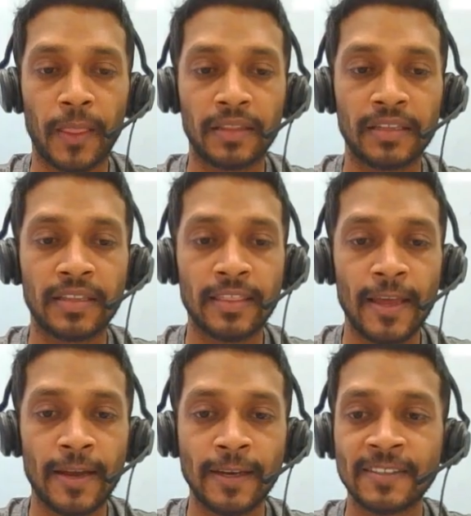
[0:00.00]
Other than
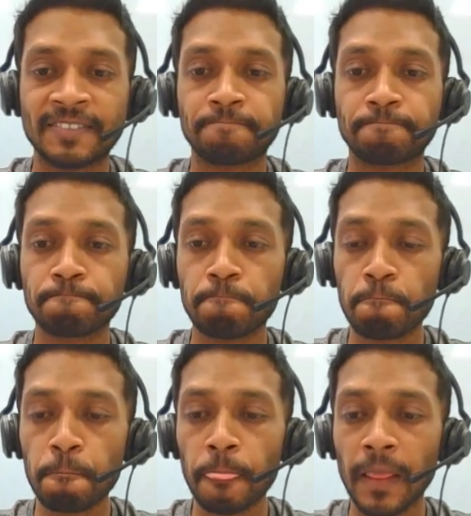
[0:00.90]
that,
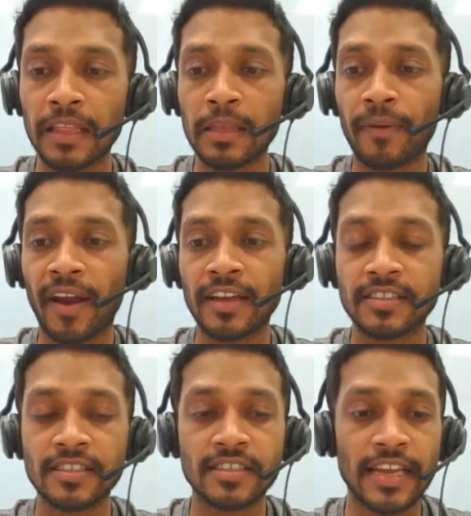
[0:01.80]
in the
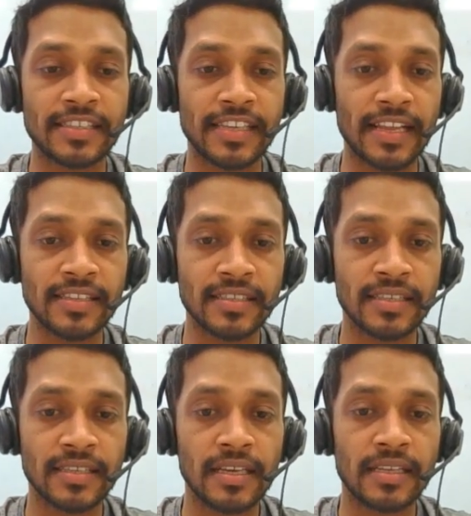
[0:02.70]
prices and sales
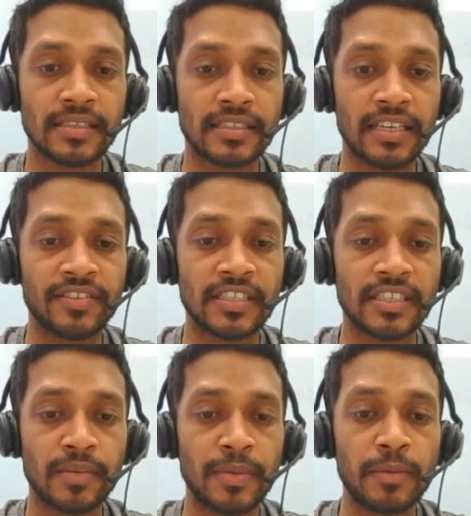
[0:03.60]
service
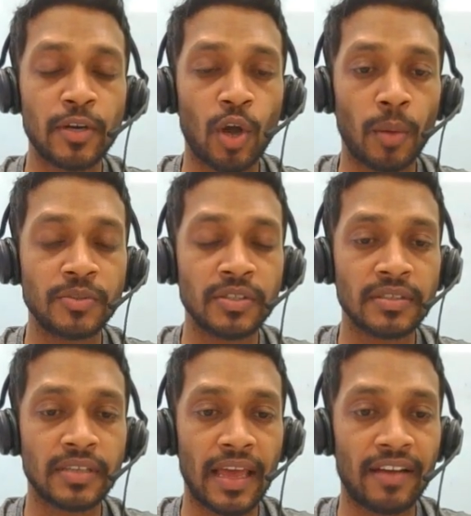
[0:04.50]
commitment options,
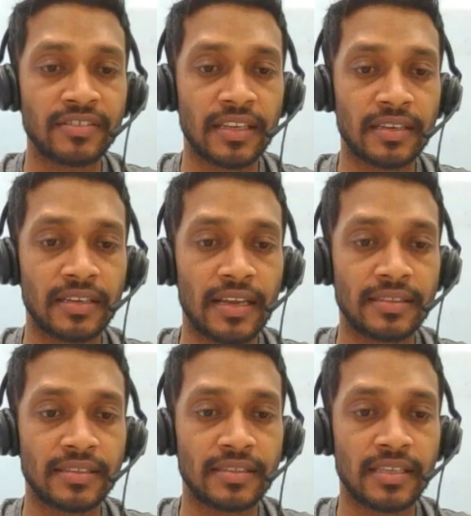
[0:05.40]
I have selected as
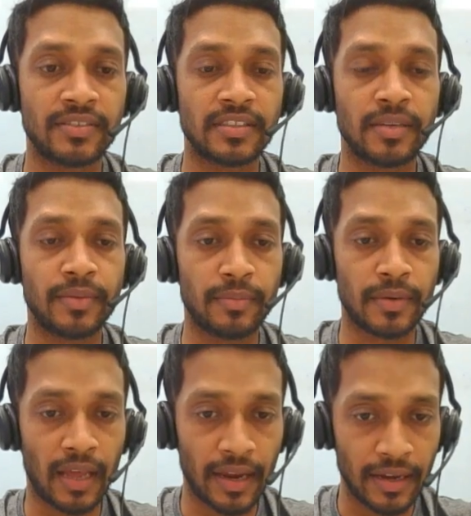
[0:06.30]
the service commitment
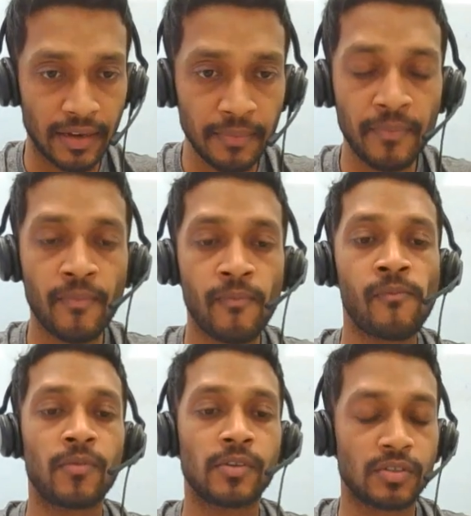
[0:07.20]
item.
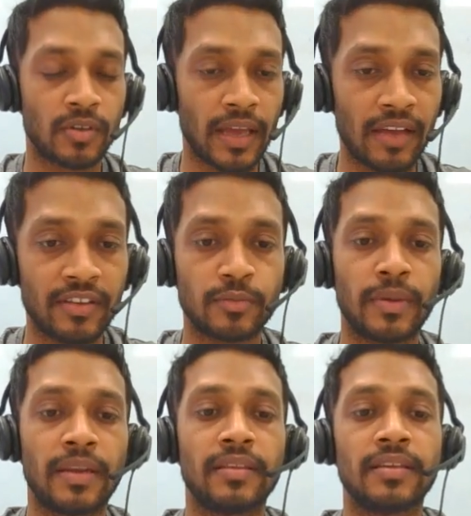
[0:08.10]
So I have
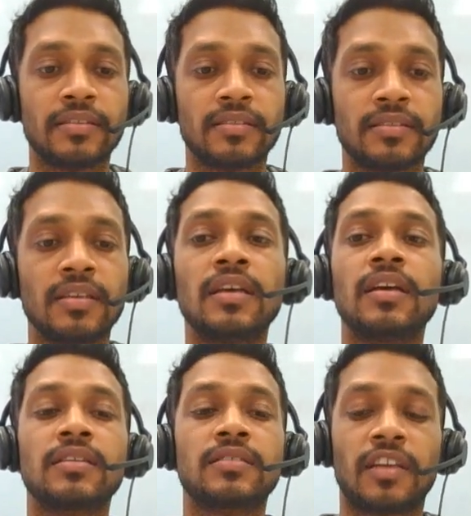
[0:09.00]
explained these
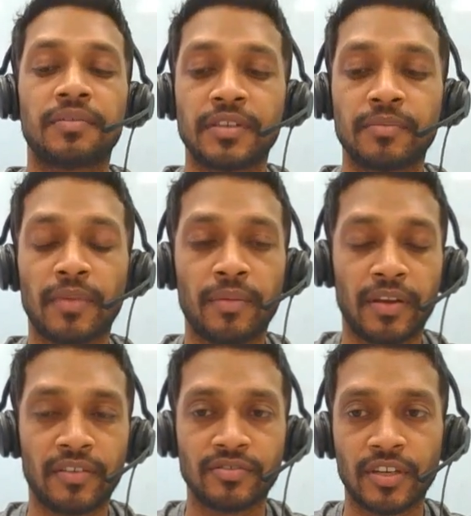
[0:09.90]
stuffs in my
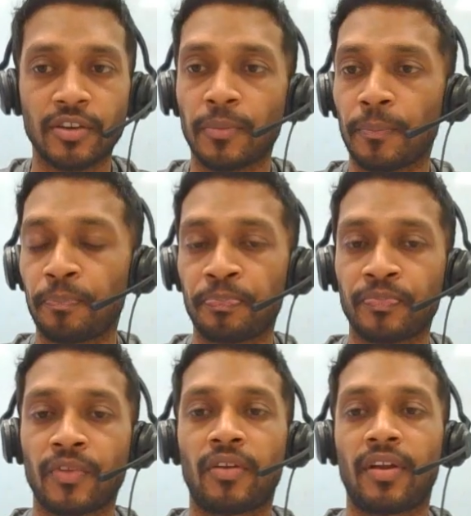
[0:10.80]
previous video.
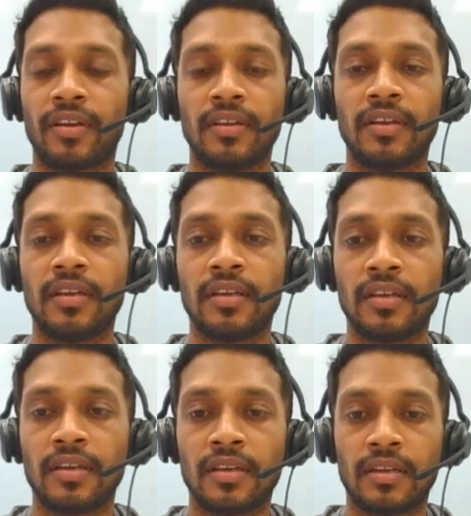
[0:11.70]
Right,
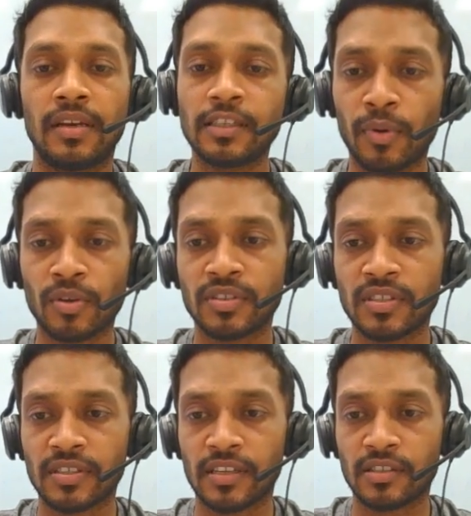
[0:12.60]
let's pause the
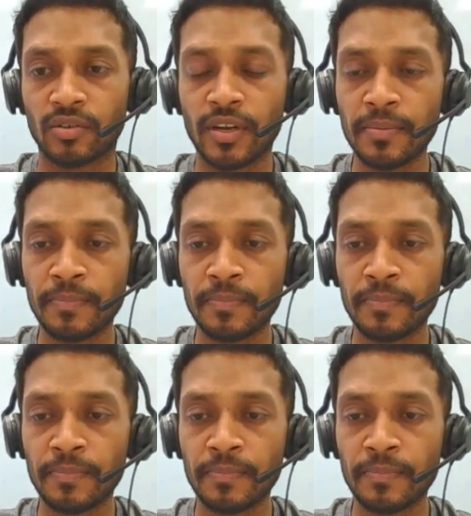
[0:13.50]
sales order.